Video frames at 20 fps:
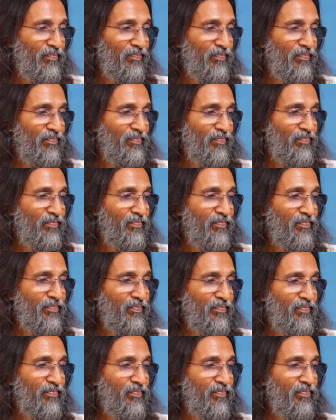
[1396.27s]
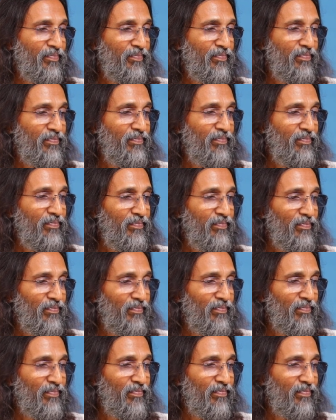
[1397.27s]

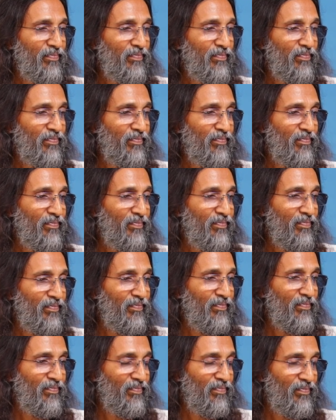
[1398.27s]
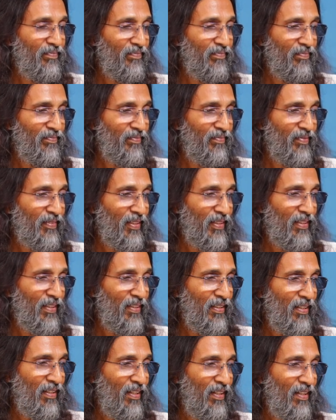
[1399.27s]

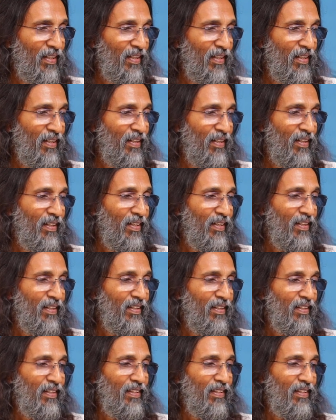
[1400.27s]
(no one is talking)